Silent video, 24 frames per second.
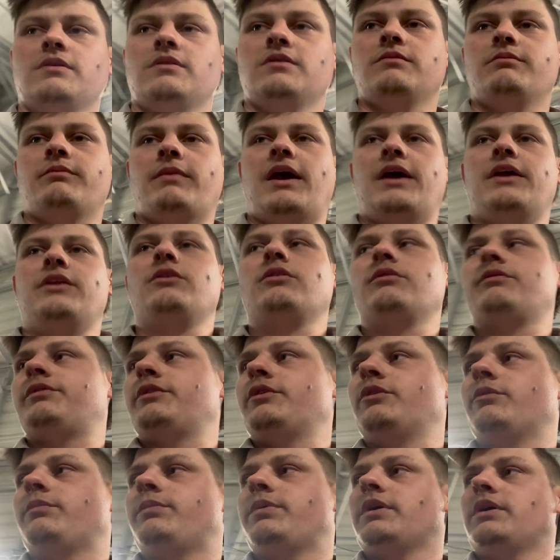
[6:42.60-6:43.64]
manual
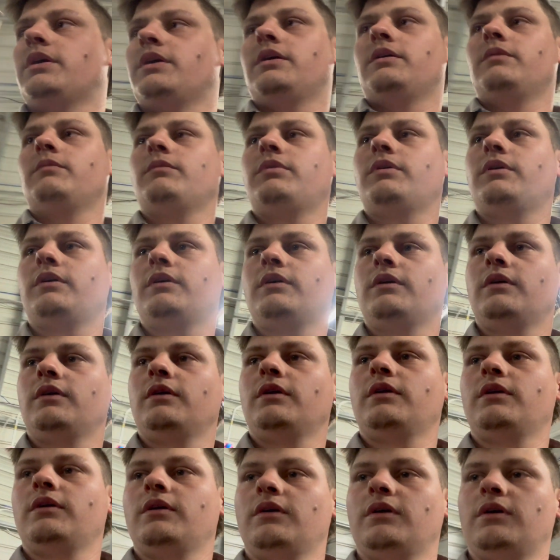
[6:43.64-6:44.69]
fuel pump.
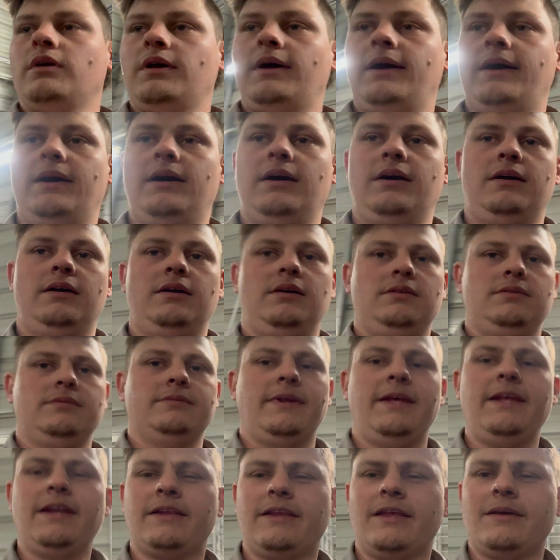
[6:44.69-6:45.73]

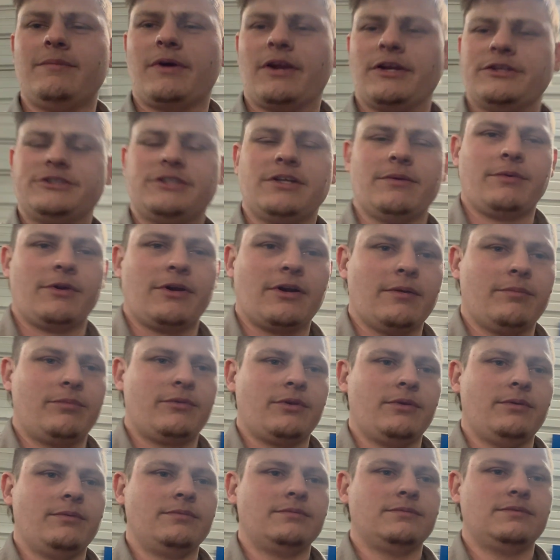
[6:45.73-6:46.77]
Need to clean my distributor up
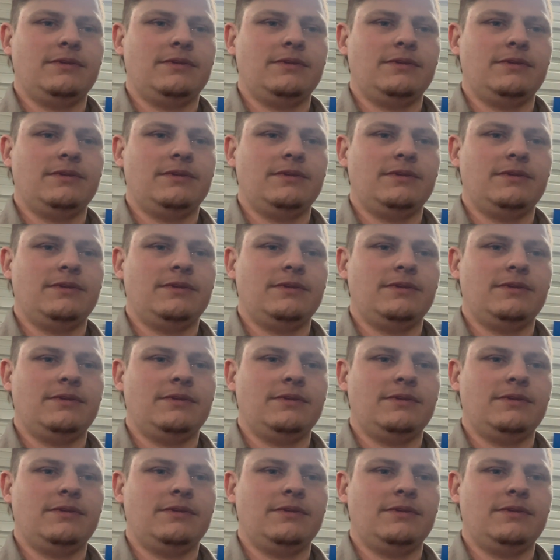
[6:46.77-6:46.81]
too.